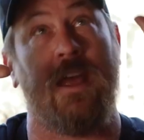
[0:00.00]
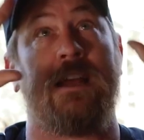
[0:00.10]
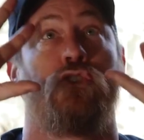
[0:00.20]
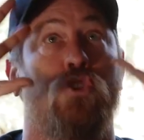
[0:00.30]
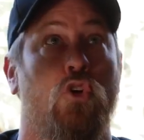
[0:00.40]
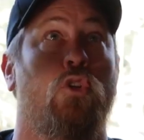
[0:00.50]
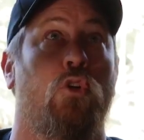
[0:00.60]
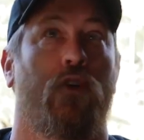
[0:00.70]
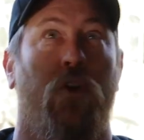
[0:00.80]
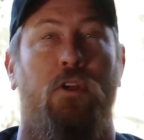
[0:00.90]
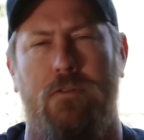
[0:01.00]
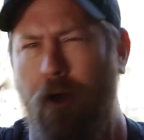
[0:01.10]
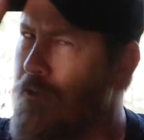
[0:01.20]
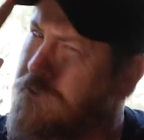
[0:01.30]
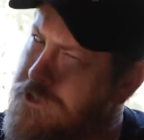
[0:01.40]
They do look good.
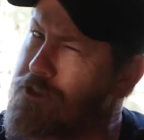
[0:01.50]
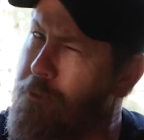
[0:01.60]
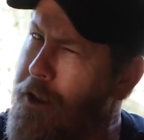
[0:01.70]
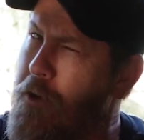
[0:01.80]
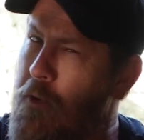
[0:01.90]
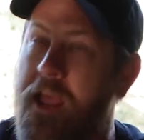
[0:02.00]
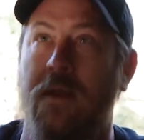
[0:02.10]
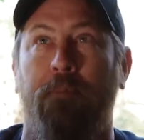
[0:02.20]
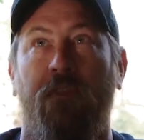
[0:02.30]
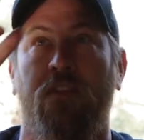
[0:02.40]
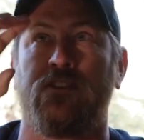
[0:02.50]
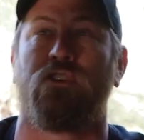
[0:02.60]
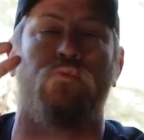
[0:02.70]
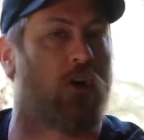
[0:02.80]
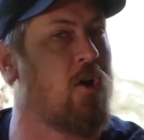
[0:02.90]
This is a bit weird, but this
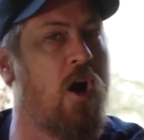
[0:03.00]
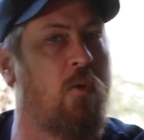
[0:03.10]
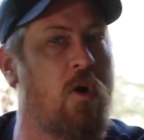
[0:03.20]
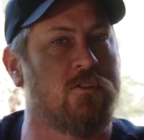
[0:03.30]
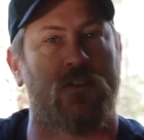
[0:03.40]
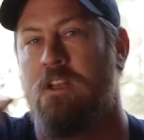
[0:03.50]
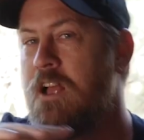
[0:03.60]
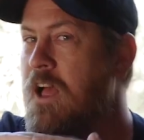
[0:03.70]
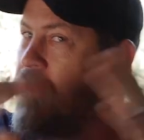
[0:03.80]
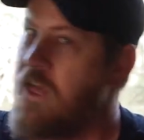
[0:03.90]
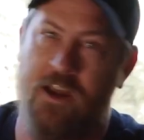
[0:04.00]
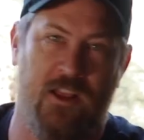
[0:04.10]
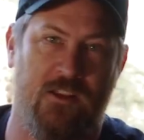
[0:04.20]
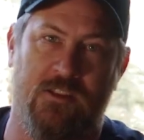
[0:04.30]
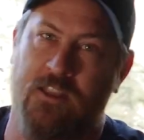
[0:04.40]
is what Kyle wants. That
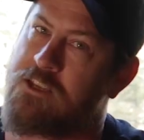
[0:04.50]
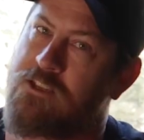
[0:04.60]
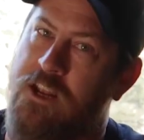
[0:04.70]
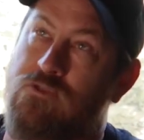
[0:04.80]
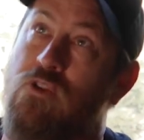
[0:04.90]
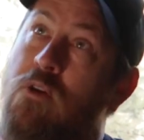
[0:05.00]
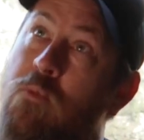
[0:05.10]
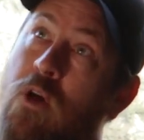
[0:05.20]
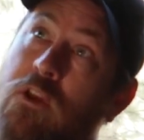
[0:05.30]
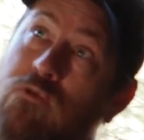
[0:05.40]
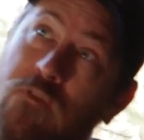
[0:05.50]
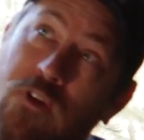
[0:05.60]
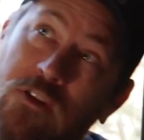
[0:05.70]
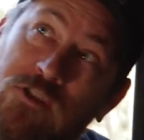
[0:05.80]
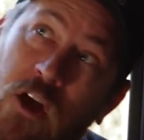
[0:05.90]
is the Legendex Rogue Molle roof
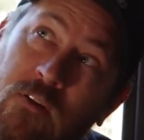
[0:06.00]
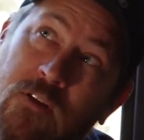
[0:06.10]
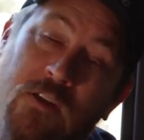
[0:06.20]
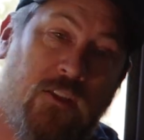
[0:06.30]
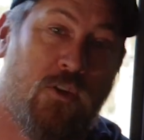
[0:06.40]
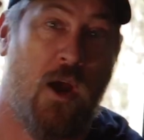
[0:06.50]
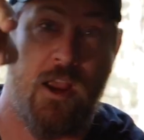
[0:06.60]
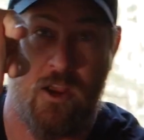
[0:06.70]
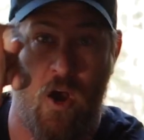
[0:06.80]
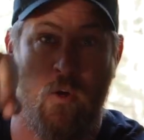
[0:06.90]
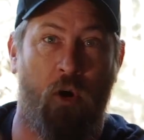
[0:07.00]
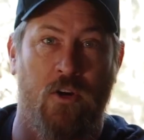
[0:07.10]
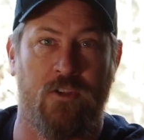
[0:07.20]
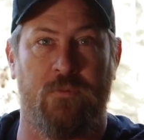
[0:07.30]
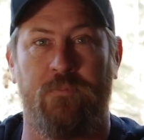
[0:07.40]
console, the way Kyle
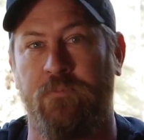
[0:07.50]
wanted it.